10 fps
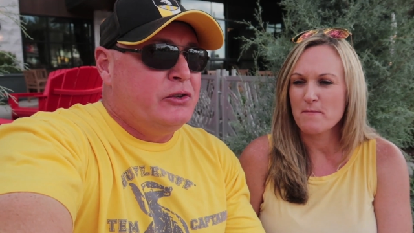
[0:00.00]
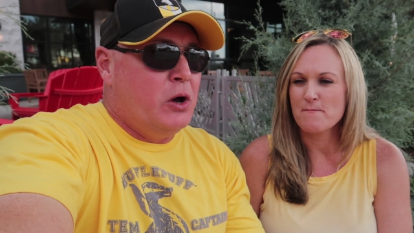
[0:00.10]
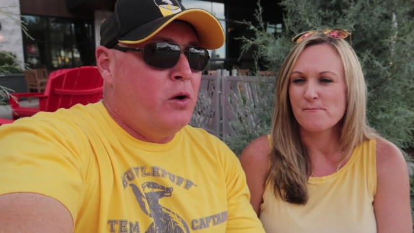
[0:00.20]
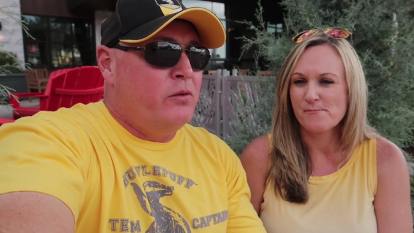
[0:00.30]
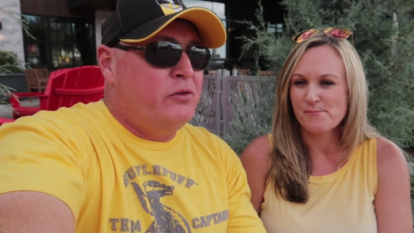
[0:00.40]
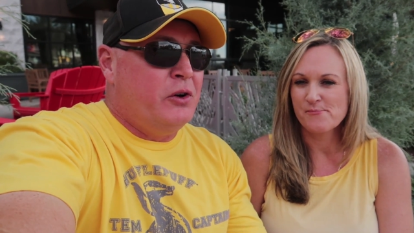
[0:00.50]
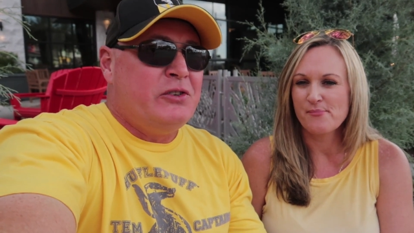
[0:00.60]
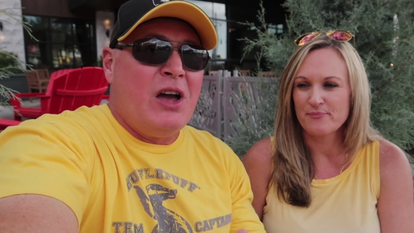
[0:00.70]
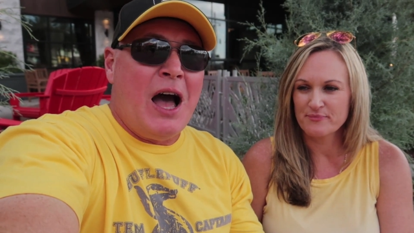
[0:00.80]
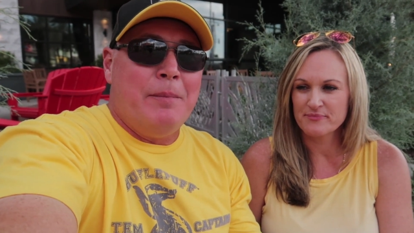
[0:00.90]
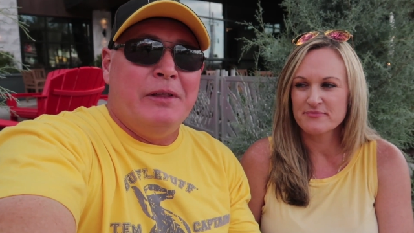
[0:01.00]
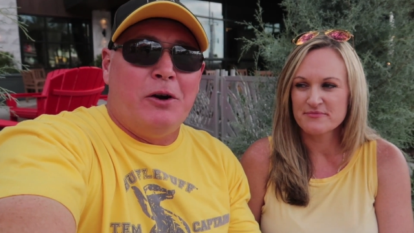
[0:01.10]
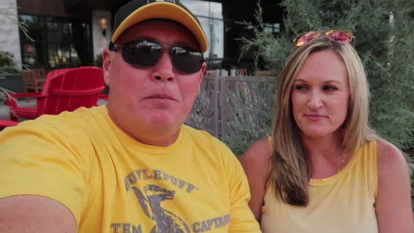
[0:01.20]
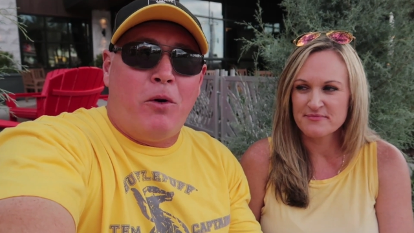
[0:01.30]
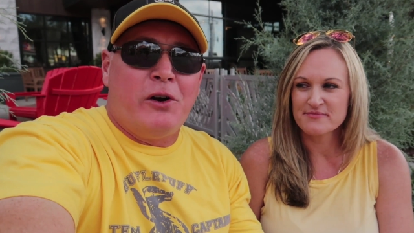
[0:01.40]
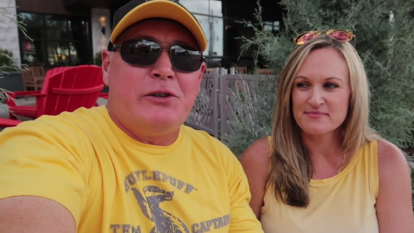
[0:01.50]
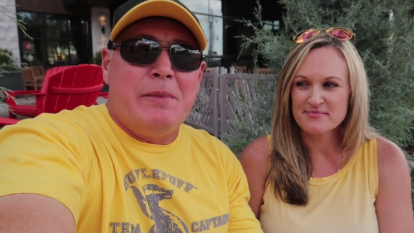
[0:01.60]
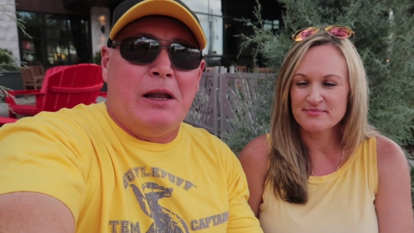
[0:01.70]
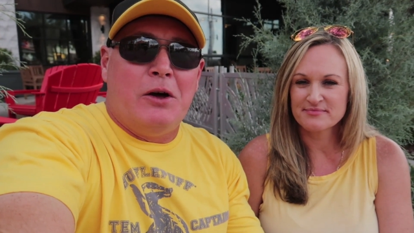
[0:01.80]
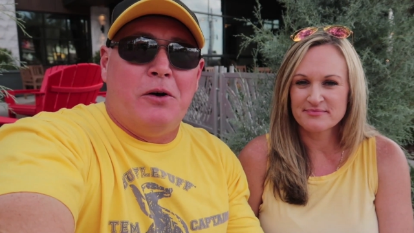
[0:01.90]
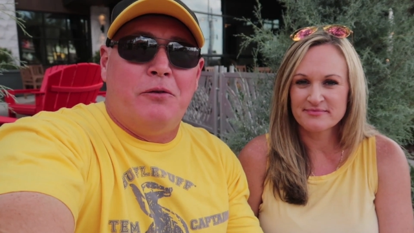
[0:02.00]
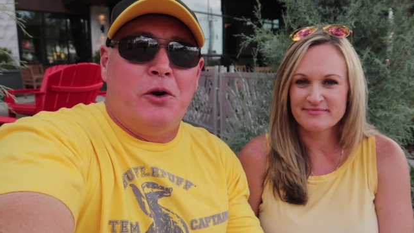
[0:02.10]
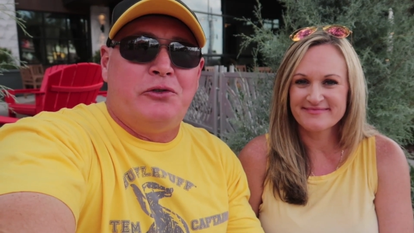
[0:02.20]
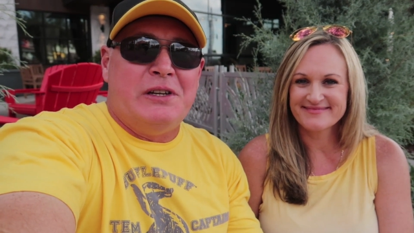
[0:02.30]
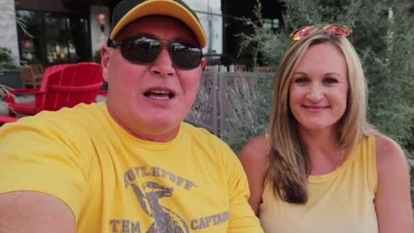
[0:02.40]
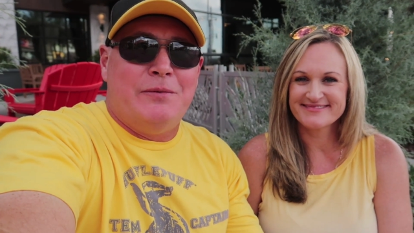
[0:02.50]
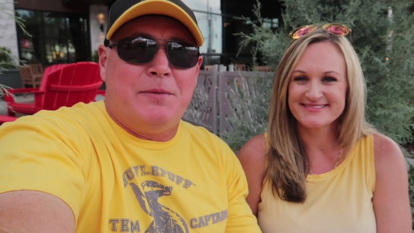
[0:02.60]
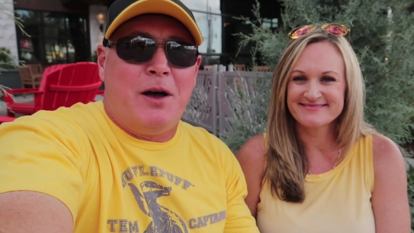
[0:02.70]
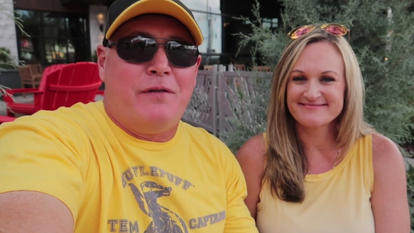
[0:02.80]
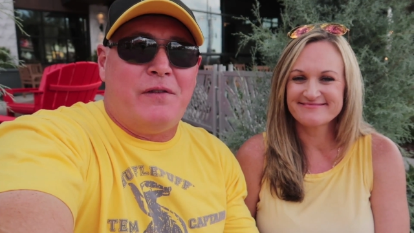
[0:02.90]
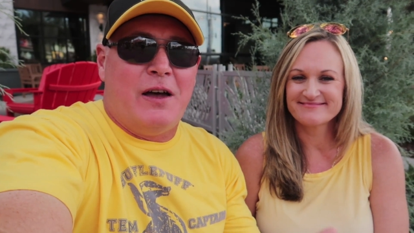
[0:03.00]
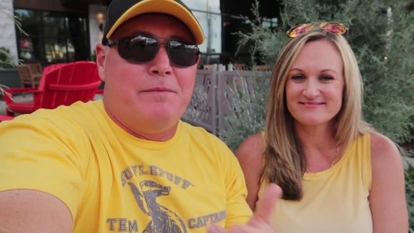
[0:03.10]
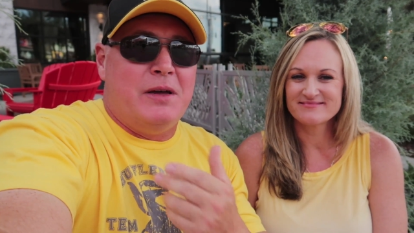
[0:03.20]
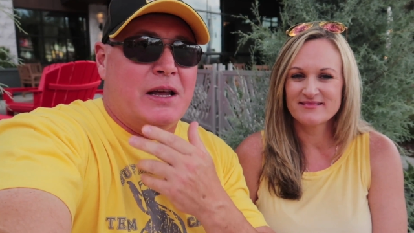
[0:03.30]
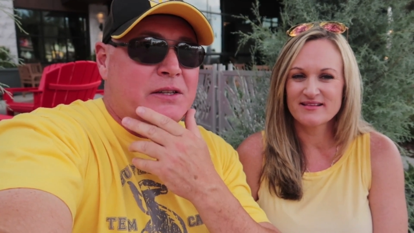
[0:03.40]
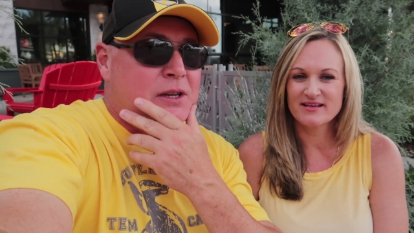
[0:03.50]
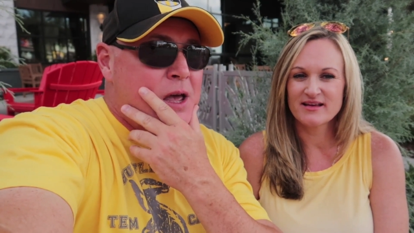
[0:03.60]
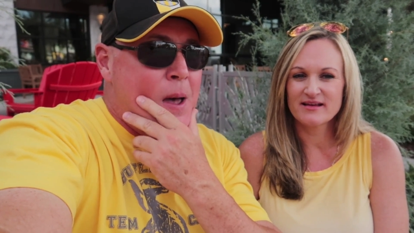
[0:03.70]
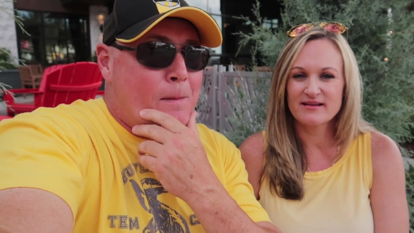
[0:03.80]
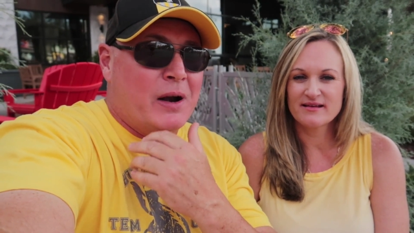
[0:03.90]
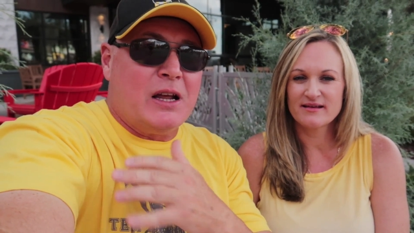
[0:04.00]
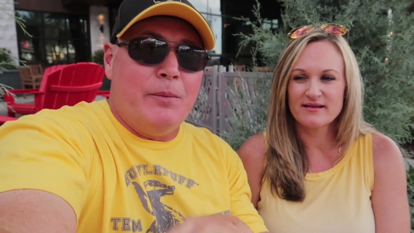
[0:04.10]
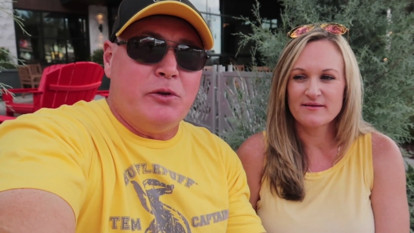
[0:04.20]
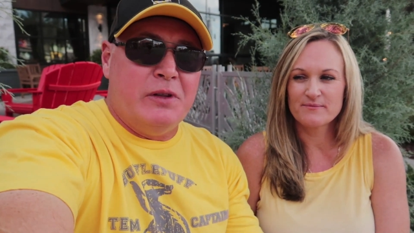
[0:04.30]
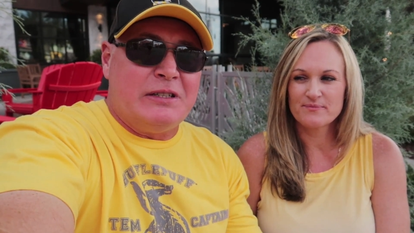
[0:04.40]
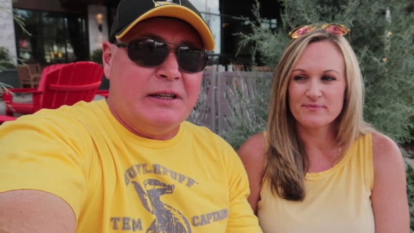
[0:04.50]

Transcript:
Speaker 1: So your top little marshmallow roasting time is about five minutes, but it comes on this